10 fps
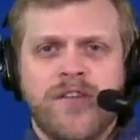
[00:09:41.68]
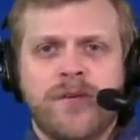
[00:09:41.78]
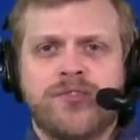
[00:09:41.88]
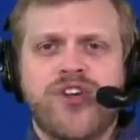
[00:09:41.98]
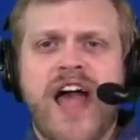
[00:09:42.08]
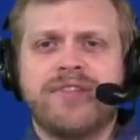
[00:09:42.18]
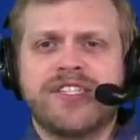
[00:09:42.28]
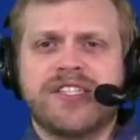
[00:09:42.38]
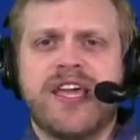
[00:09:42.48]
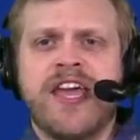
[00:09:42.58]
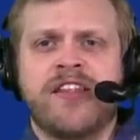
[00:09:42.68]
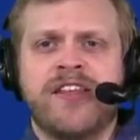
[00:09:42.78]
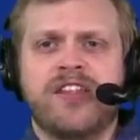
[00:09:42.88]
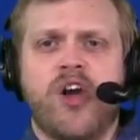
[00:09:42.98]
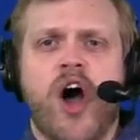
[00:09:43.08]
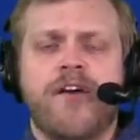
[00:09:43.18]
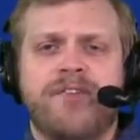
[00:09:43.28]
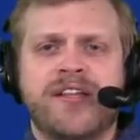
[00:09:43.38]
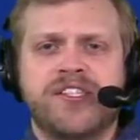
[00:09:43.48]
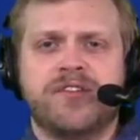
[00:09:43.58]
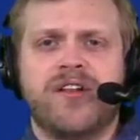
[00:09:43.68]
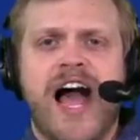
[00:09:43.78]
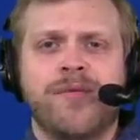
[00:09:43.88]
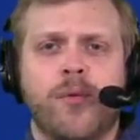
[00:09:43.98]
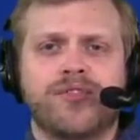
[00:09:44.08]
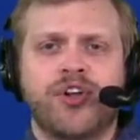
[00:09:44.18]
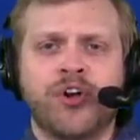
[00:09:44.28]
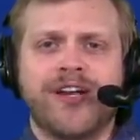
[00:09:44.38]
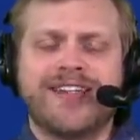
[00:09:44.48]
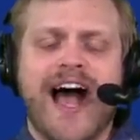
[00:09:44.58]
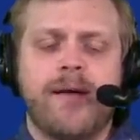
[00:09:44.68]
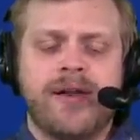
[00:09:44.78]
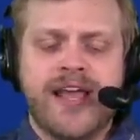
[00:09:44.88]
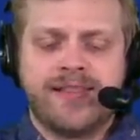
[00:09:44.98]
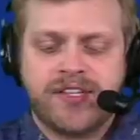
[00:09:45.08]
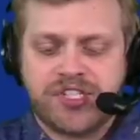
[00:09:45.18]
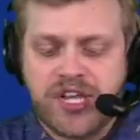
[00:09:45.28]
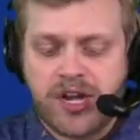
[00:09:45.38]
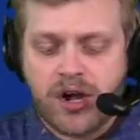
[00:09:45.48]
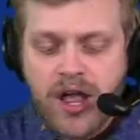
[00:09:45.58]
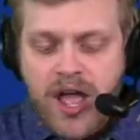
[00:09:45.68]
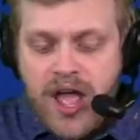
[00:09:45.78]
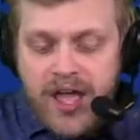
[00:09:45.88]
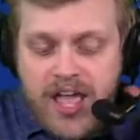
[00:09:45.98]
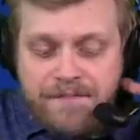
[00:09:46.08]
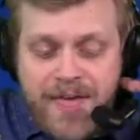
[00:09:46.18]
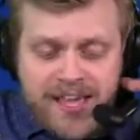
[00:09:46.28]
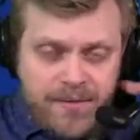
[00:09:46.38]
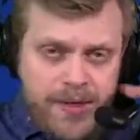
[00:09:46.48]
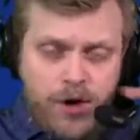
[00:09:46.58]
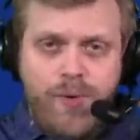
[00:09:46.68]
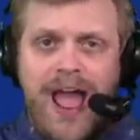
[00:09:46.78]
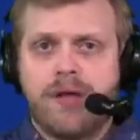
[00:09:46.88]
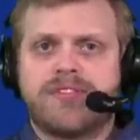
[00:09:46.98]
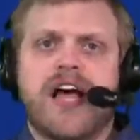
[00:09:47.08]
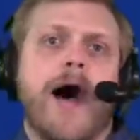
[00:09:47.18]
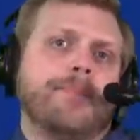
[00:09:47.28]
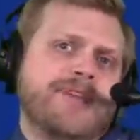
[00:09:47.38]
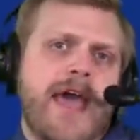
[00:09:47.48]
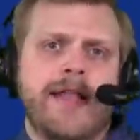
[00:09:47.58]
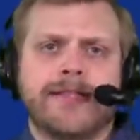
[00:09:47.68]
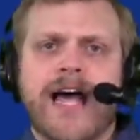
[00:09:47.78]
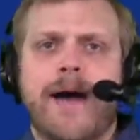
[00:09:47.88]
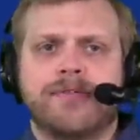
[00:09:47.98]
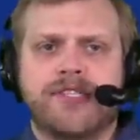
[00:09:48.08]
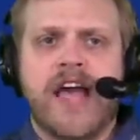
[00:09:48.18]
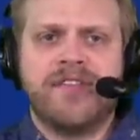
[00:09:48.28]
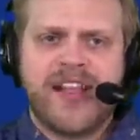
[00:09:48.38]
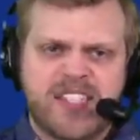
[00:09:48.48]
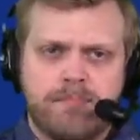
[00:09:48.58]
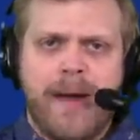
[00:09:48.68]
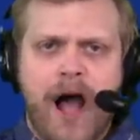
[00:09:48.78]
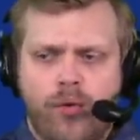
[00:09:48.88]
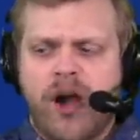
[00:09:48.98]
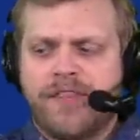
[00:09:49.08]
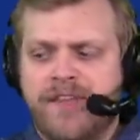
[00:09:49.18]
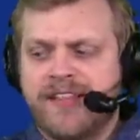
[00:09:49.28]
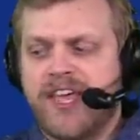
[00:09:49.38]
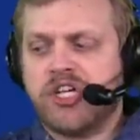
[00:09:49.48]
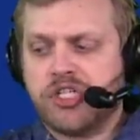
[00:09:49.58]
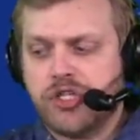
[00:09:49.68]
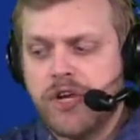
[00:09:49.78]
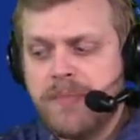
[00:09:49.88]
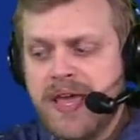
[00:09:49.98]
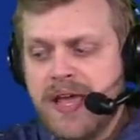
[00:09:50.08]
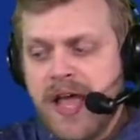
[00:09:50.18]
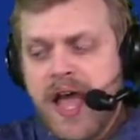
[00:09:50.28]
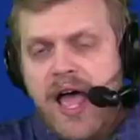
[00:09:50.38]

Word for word: From Travis King, you think the offensive line will return to dominate this year? If they can be around top 10, top 7, that's about where I think they should be.